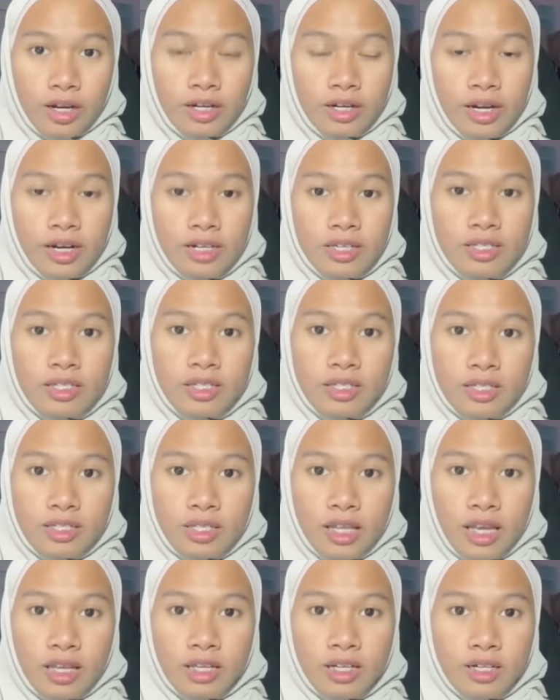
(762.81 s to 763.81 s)
There is
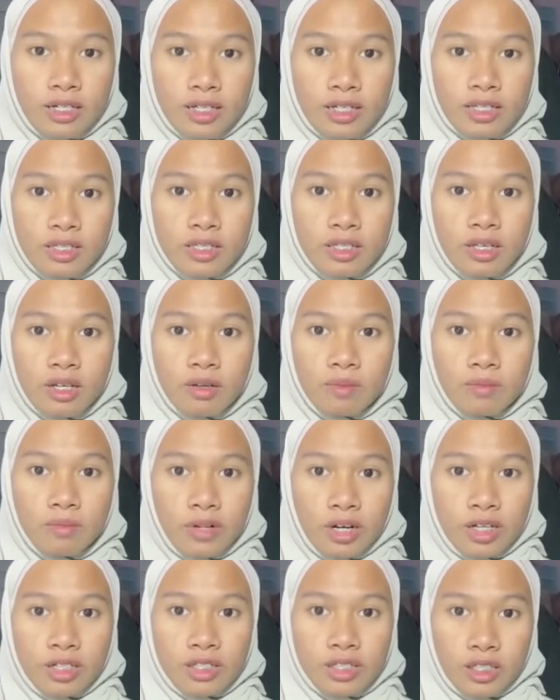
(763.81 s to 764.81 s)
tenderness,
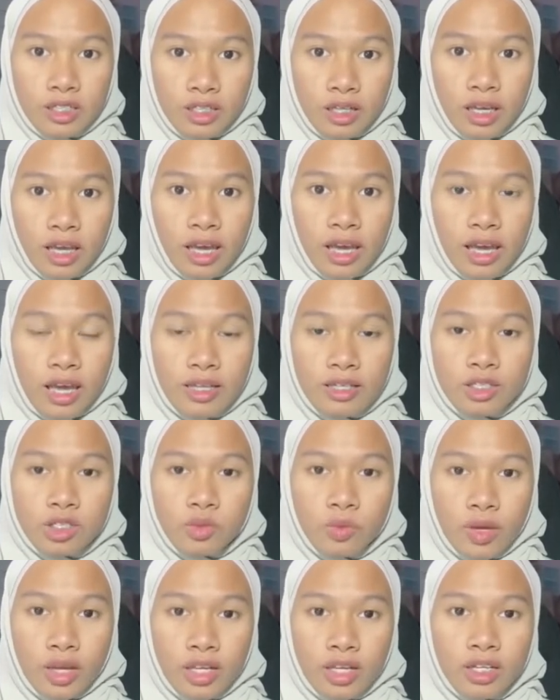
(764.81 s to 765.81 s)
bruising, and
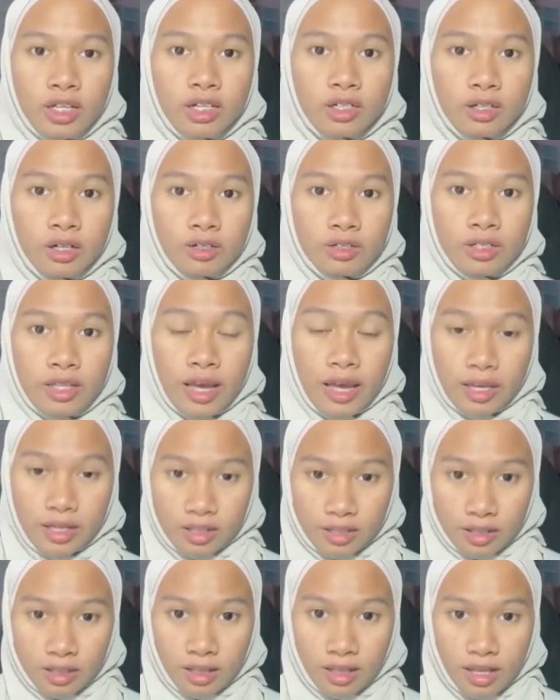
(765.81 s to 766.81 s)
swelling around the
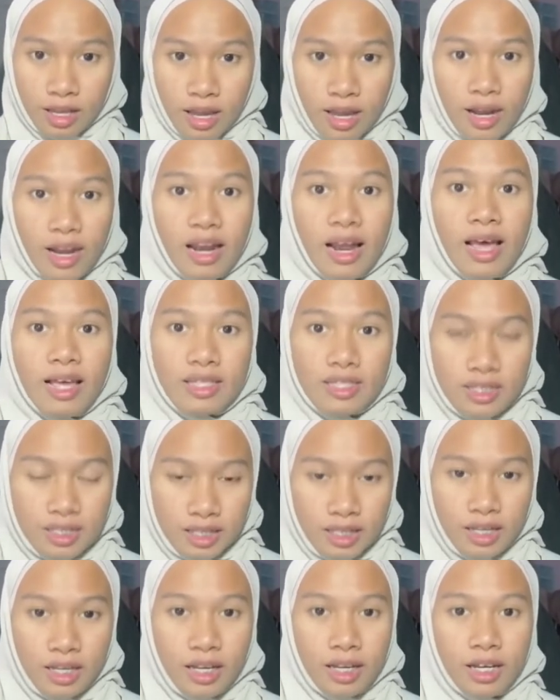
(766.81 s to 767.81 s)
ankle.
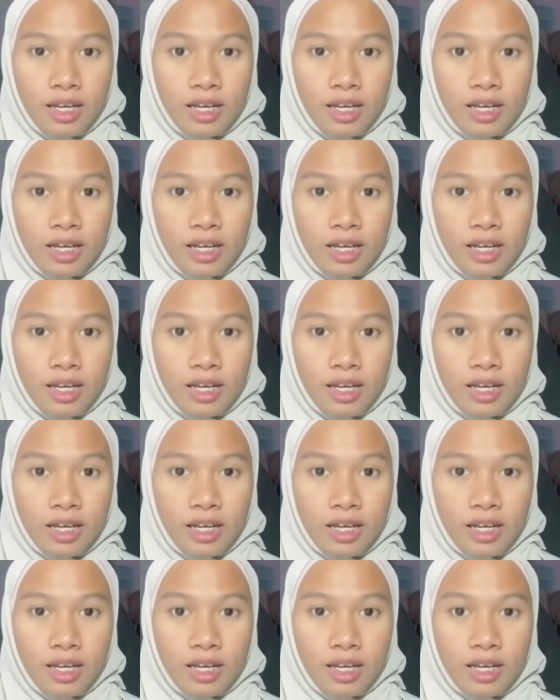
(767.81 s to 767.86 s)
Lastly,